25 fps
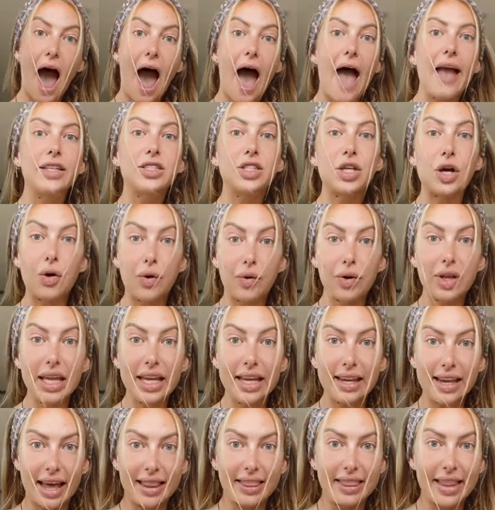I
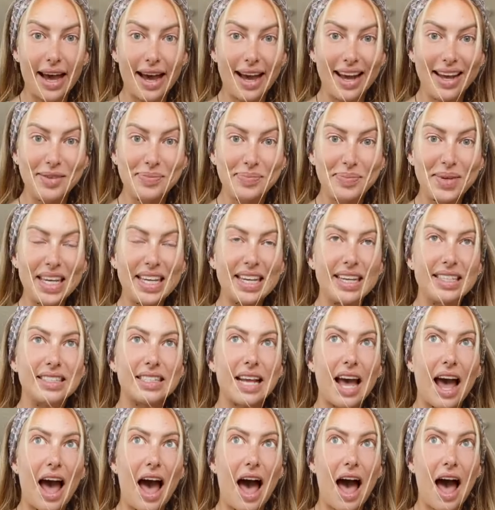totally get that
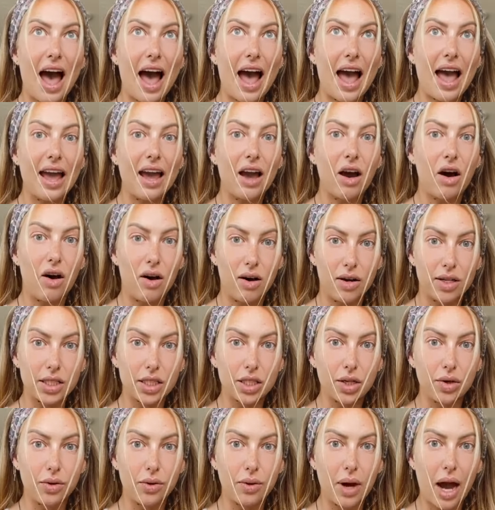because I
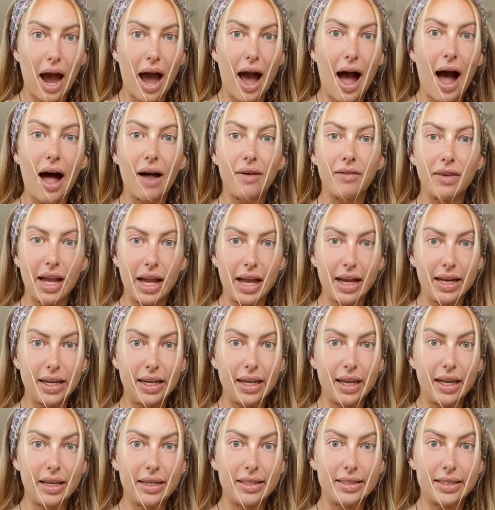also have
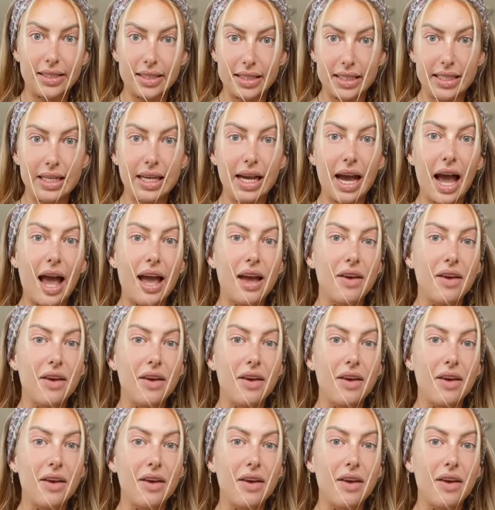ADD.